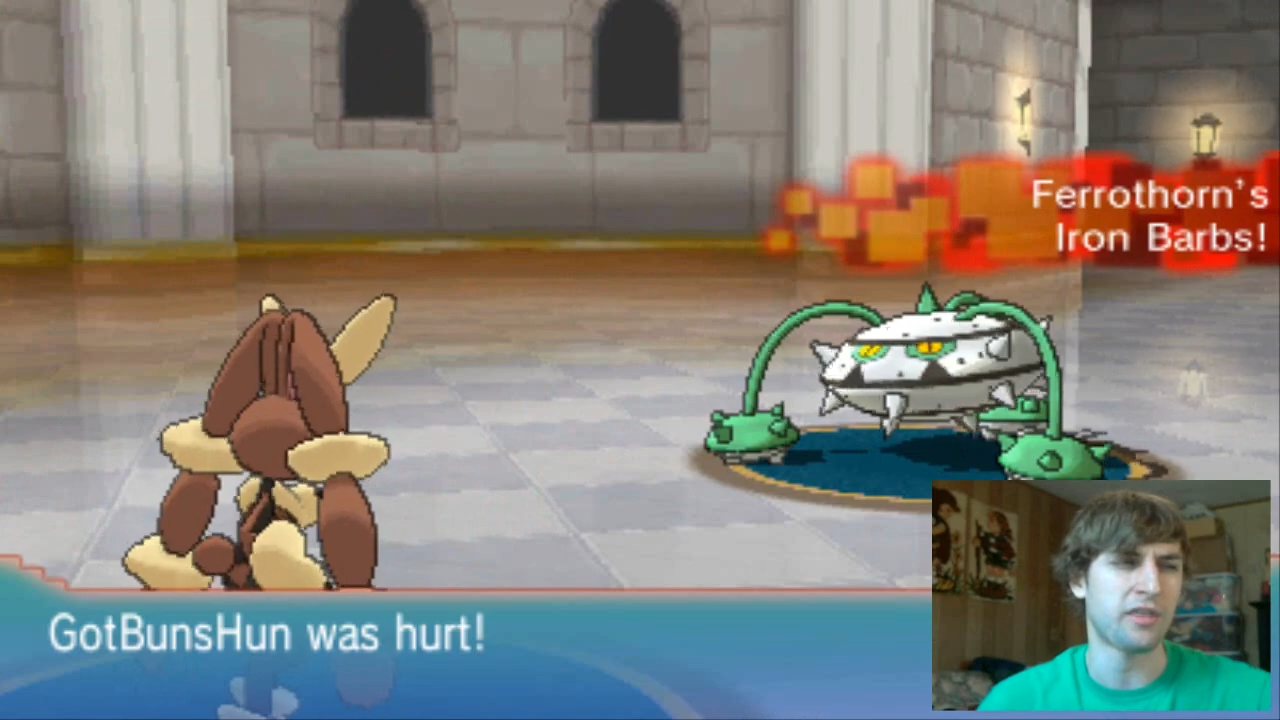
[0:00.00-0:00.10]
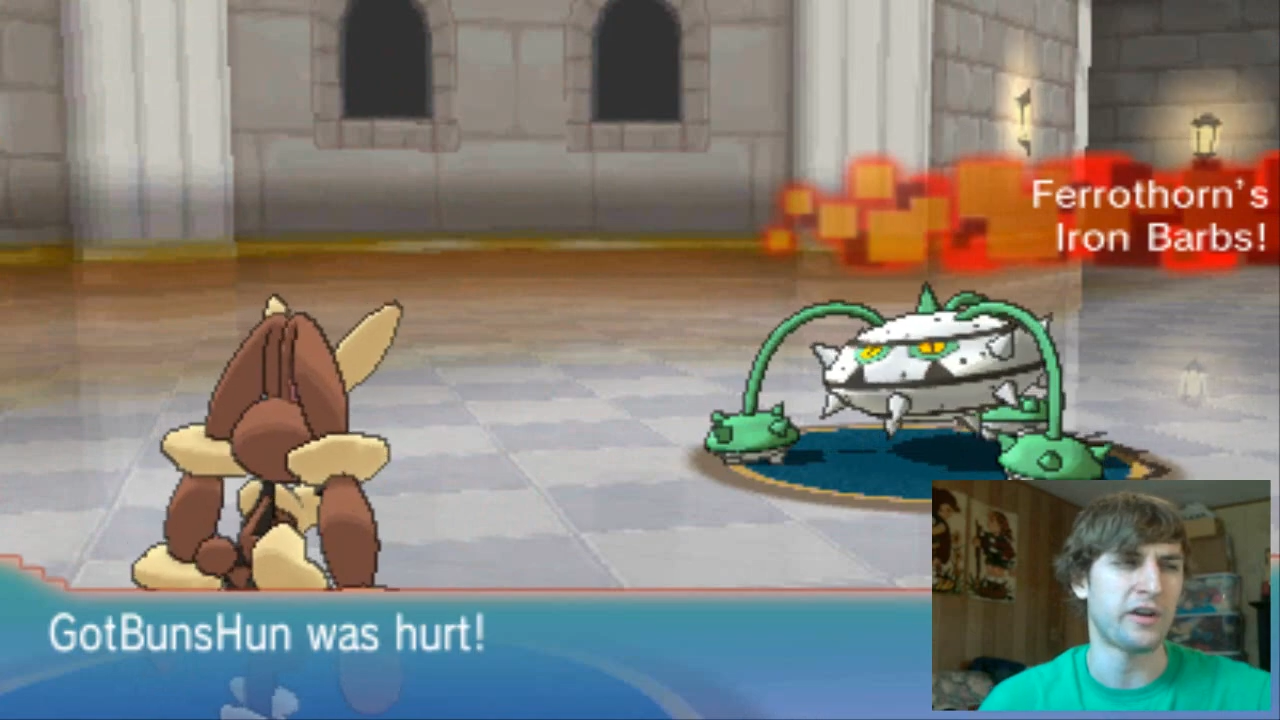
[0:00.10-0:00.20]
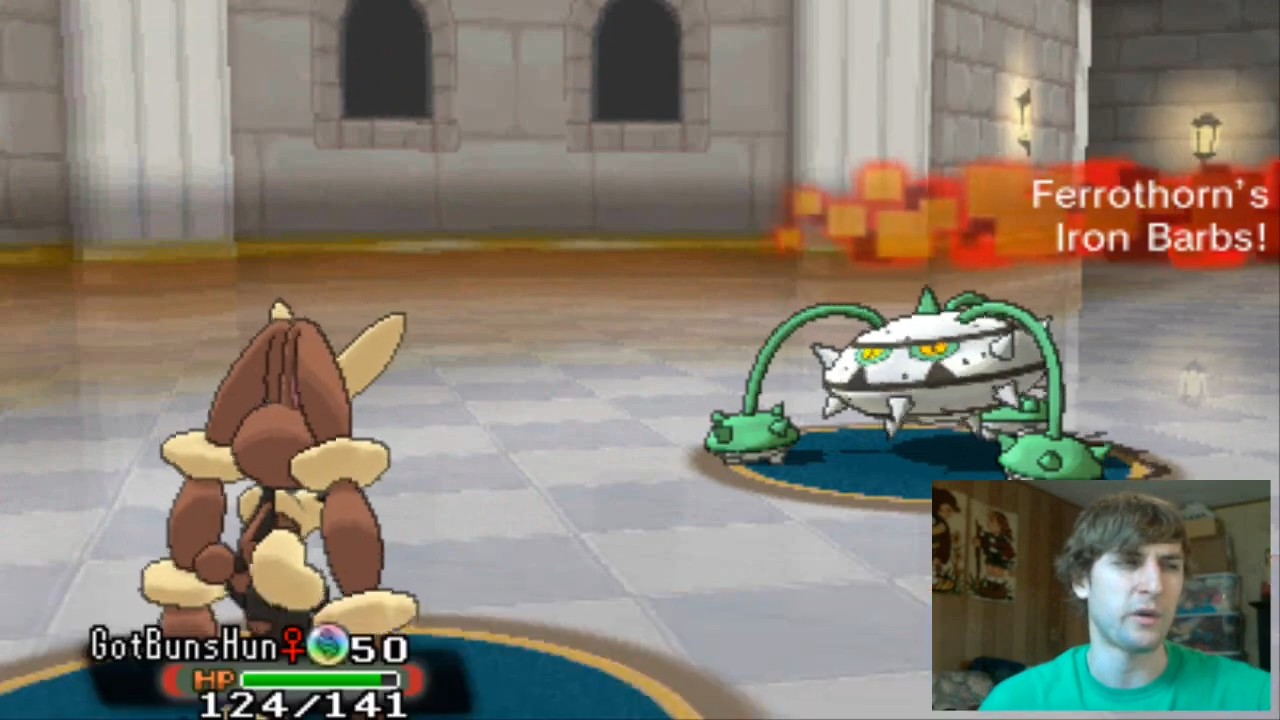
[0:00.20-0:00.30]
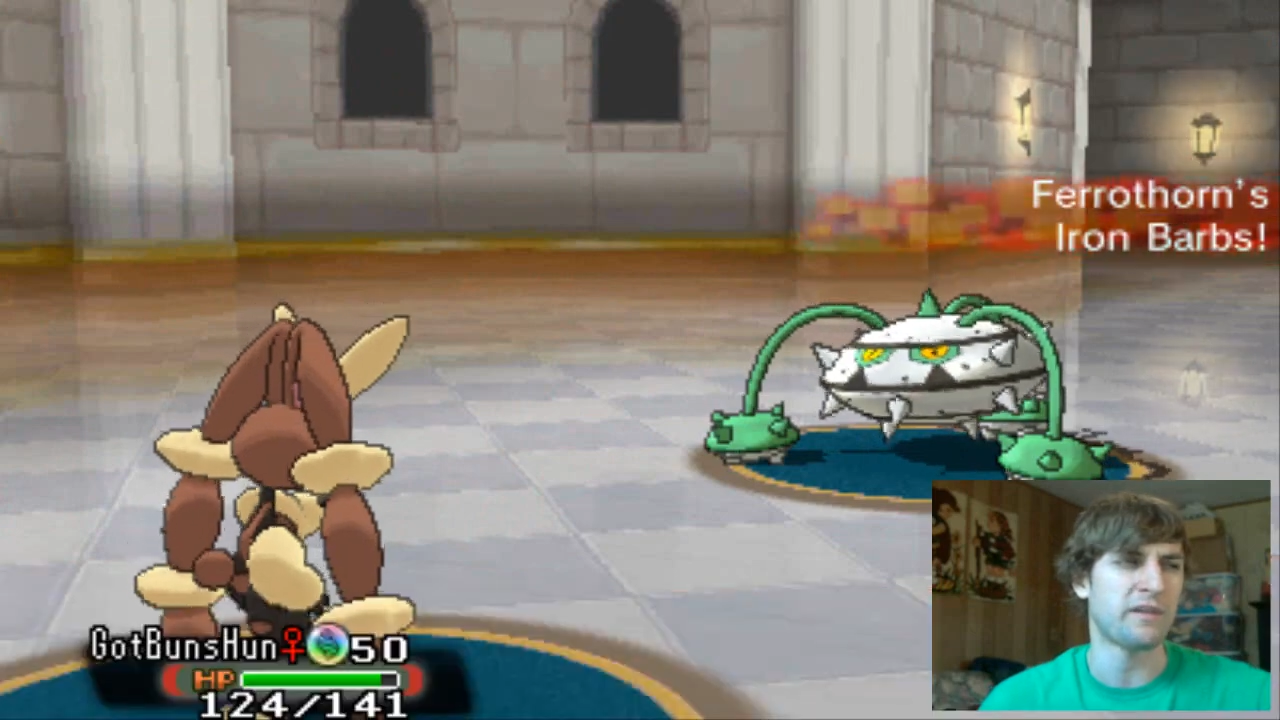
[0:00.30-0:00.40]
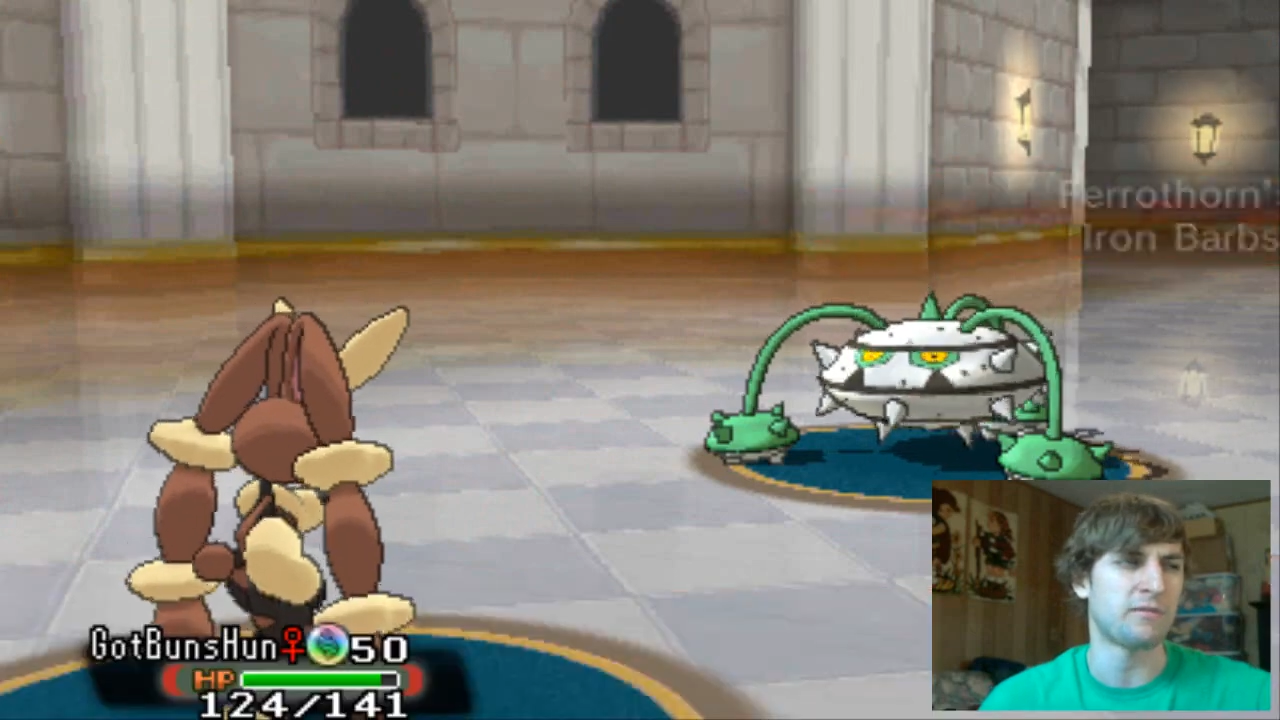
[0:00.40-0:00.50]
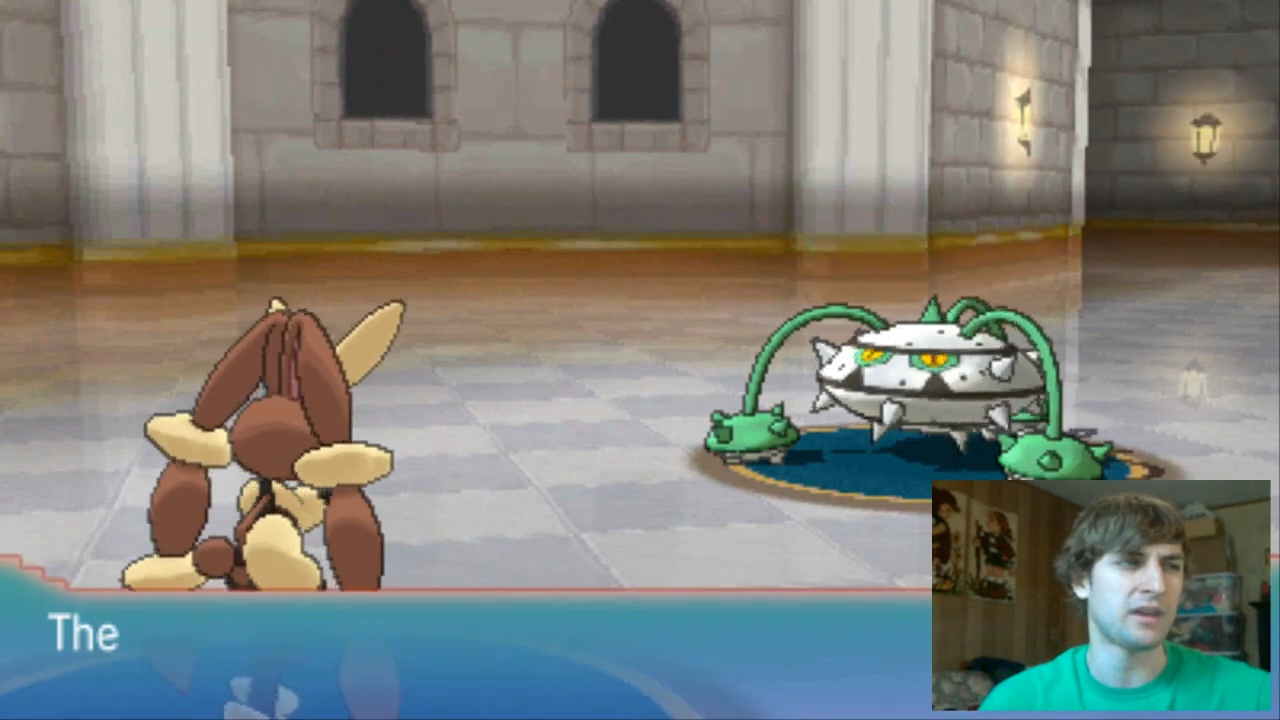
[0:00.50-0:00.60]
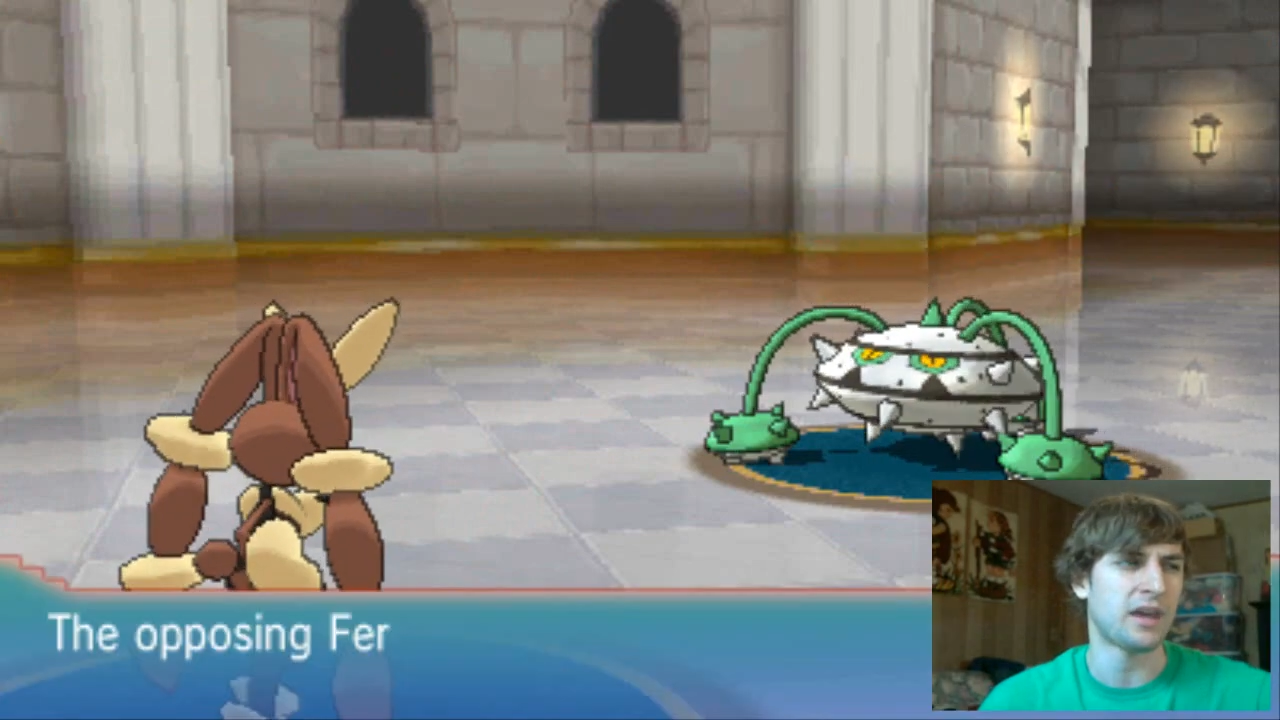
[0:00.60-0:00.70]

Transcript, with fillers: thunder wave me?